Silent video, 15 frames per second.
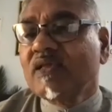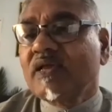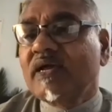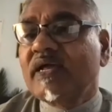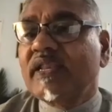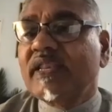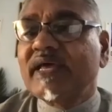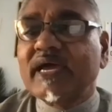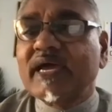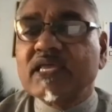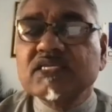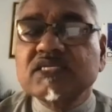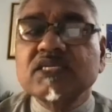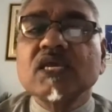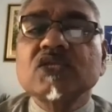And I
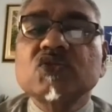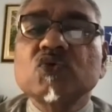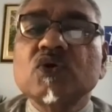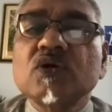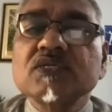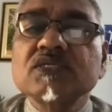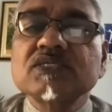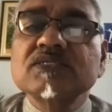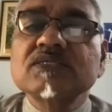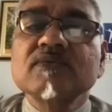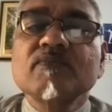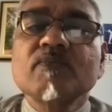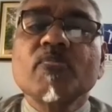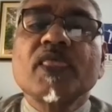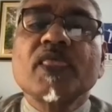say to us,
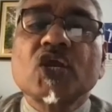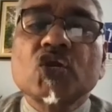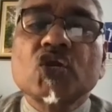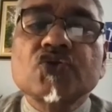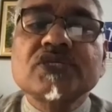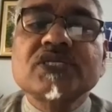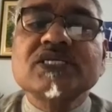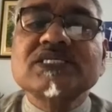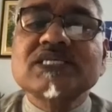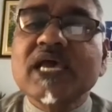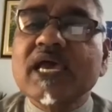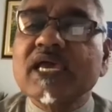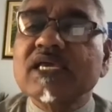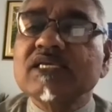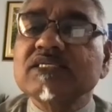
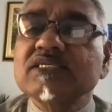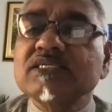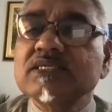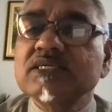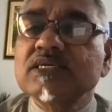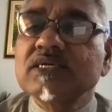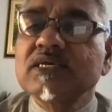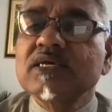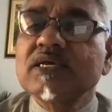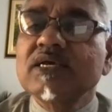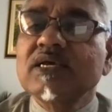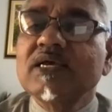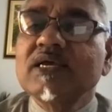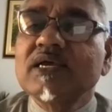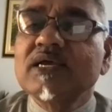criticize
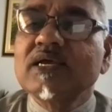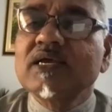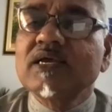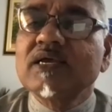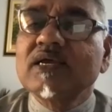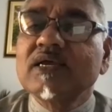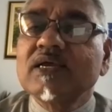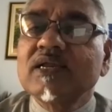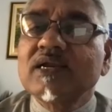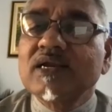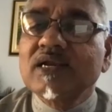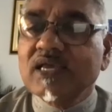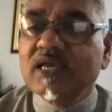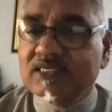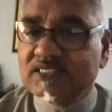
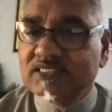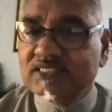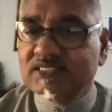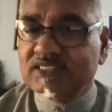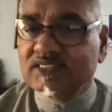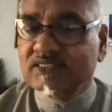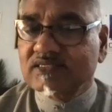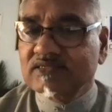less,